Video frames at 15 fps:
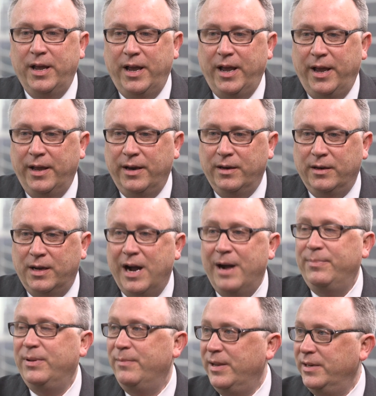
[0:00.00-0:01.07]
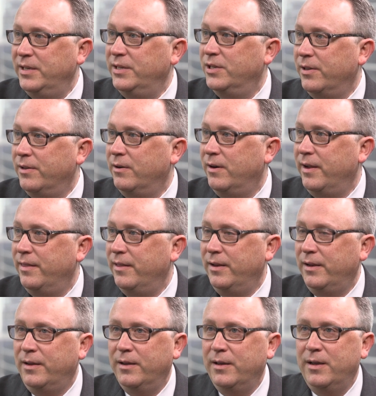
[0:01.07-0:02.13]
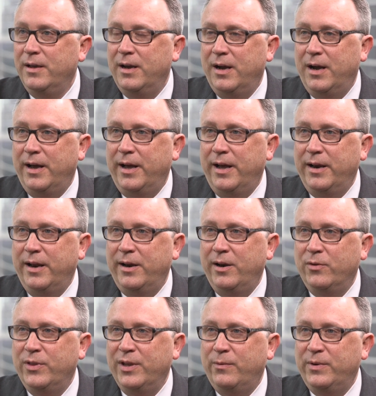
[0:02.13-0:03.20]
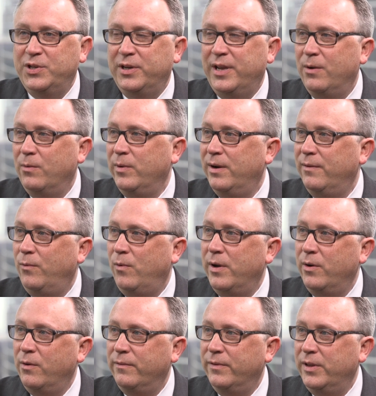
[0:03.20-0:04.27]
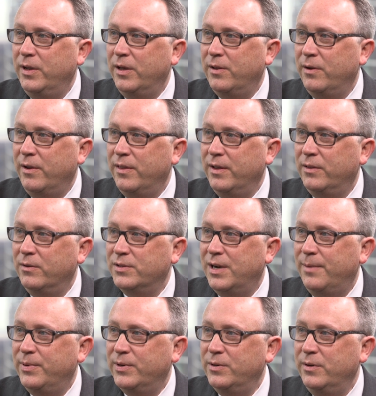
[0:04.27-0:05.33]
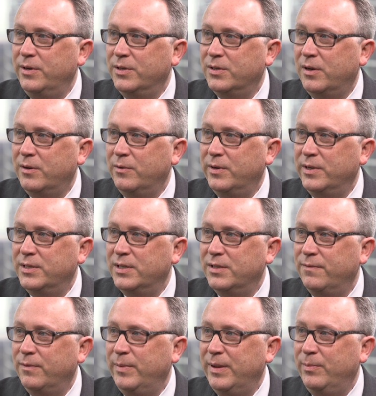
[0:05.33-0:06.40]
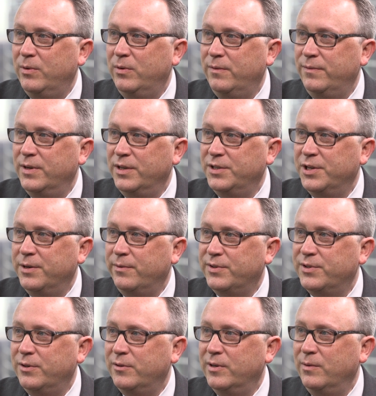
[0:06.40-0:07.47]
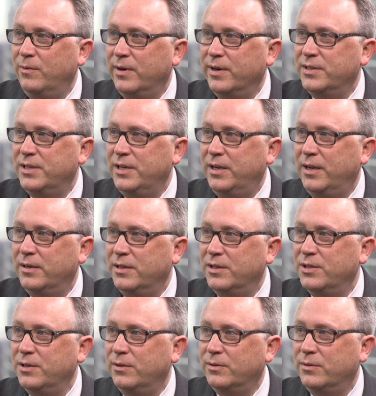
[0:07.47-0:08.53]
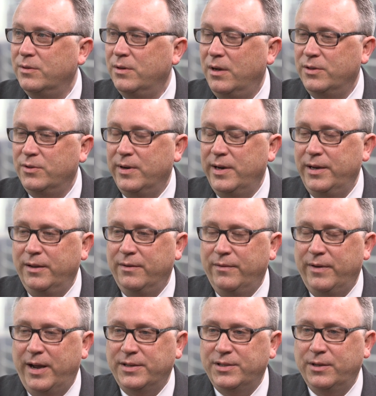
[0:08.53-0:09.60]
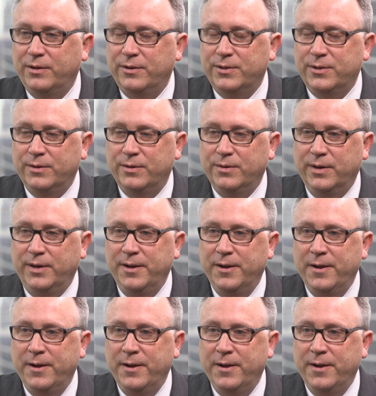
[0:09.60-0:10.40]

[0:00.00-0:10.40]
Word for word: and complement each other, I think. Uh, and I don't think we should get rid of one over the other. I think those opportunities ought to exist for people who've done general surgery and want to seek additional uh, training in vascular surgery.